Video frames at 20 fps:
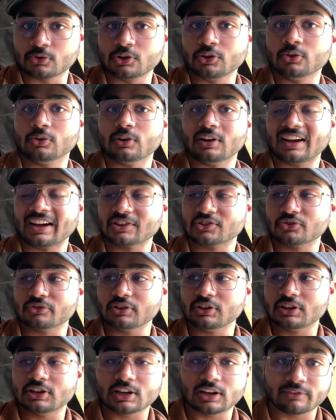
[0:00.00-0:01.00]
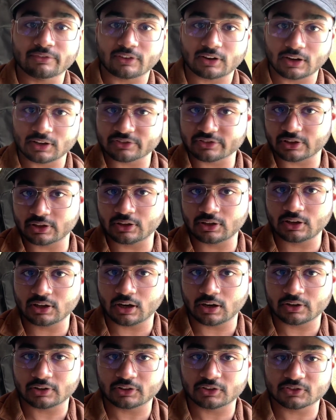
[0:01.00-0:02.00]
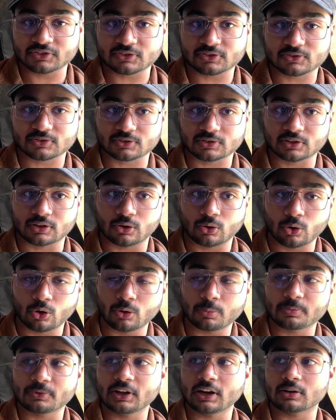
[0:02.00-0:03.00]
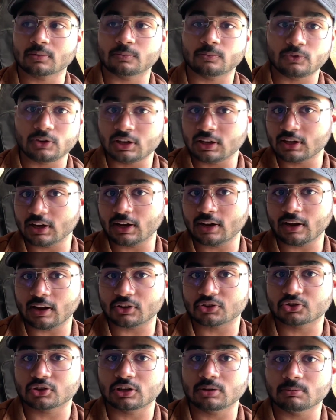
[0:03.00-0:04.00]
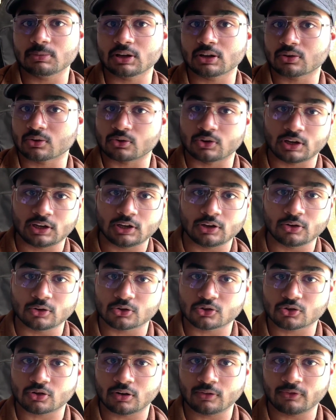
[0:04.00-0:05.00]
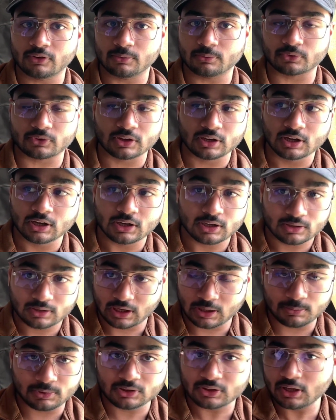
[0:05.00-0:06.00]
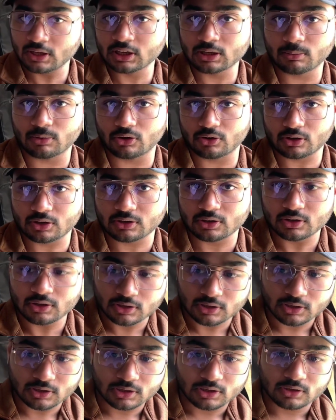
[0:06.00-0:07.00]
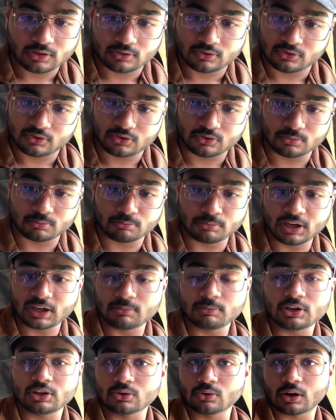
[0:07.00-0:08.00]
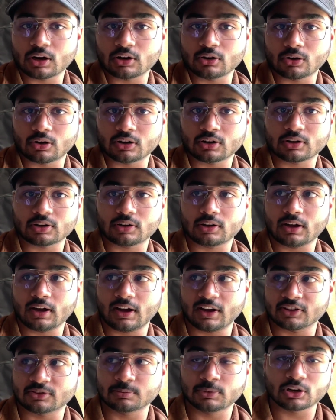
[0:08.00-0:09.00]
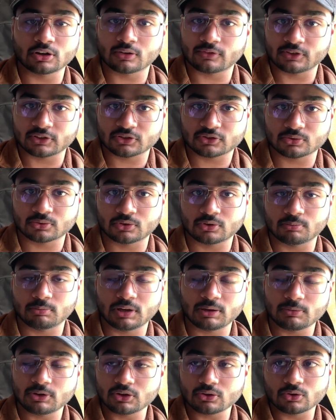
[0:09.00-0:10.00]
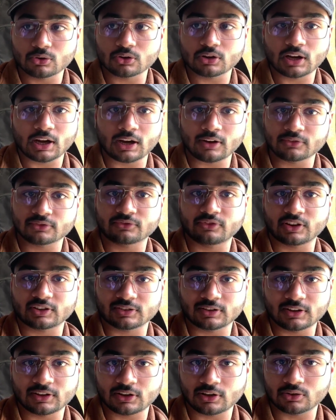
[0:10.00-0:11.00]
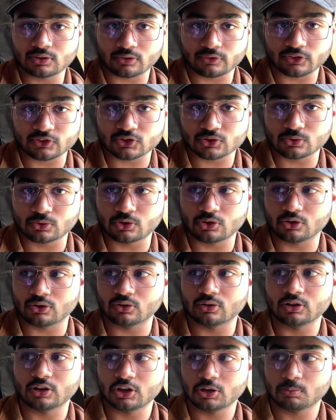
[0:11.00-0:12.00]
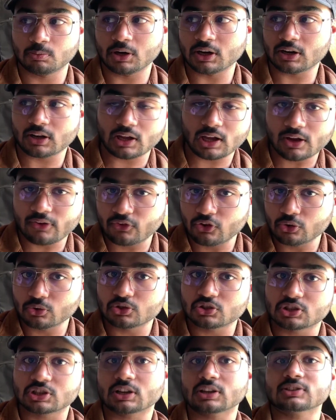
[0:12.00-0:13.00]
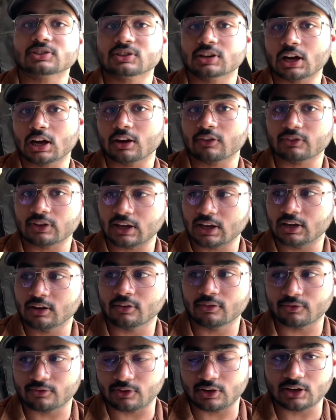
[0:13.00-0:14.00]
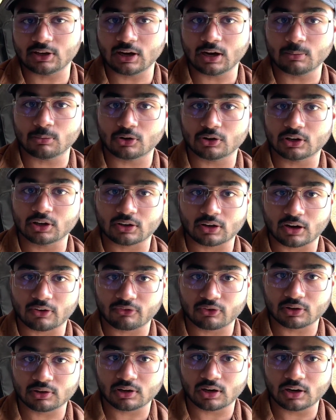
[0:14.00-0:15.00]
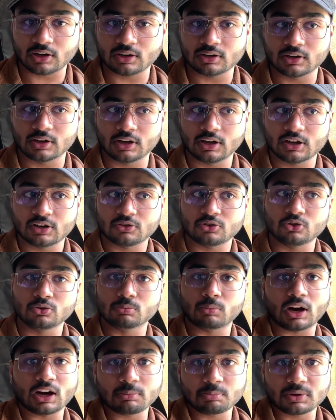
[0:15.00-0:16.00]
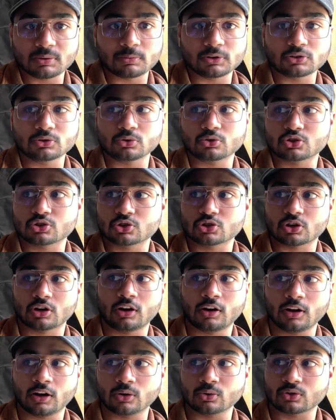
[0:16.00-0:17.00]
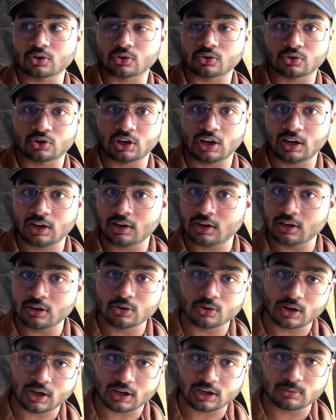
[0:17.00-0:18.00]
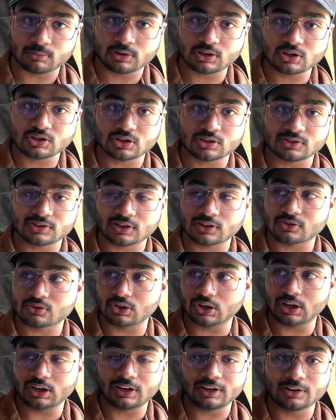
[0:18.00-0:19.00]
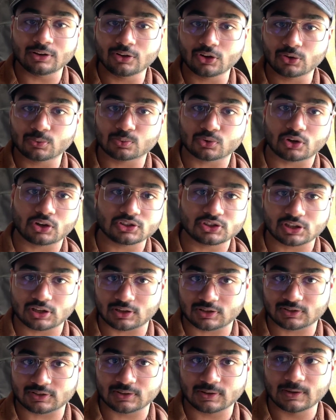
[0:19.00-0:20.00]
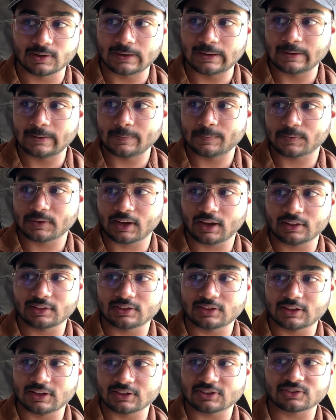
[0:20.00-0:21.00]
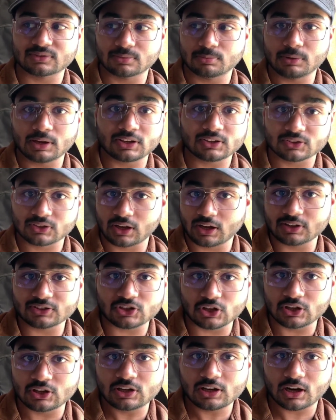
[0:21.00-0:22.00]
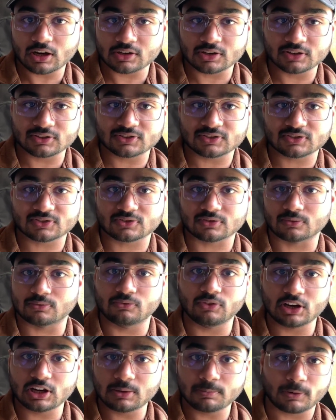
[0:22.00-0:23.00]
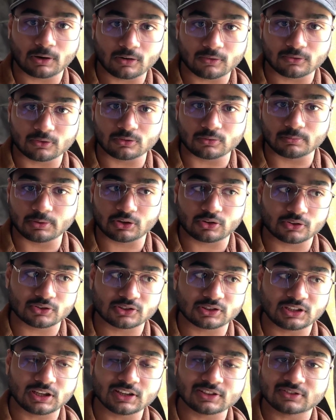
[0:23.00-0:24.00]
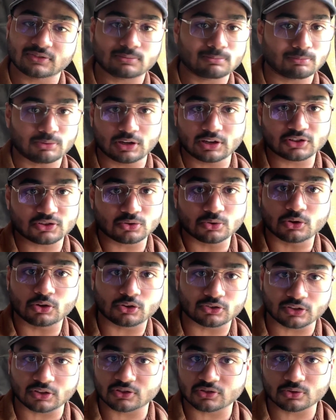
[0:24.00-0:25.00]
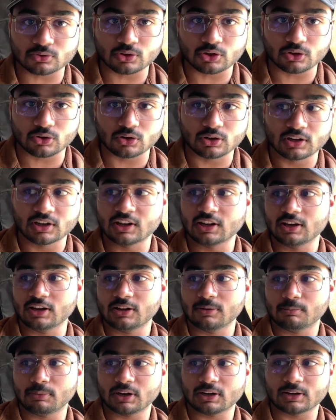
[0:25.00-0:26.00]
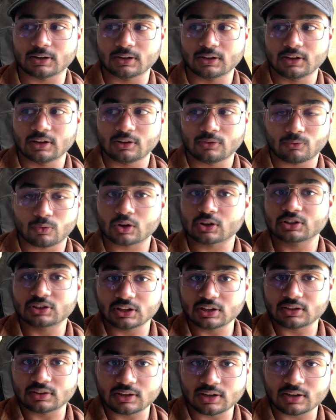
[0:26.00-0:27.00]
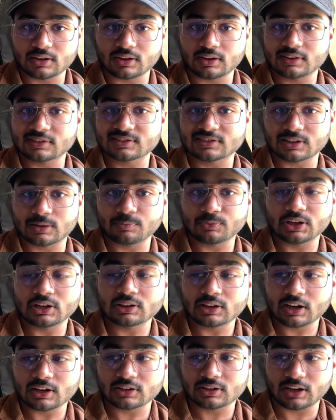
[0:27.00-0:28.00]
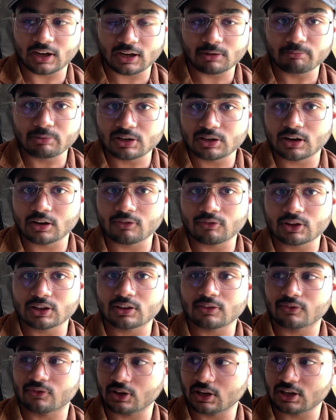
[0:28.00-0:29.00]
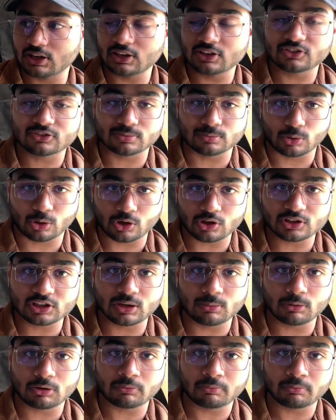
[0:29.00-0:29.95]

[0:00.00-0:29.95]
Studio actually gave us indie artists the hope that we can actually make really good short films. I mean, think about it. Maybe you are not as big of a studio, maybe you don't have facilities of a studio, but if you just have enough VRAM on a graphic card, you might be able to churn out really good animations and really good projects. And this makes us indie artists very powerful, because yes, Blur Studio is a studio, but what they did is something that can be done with a very small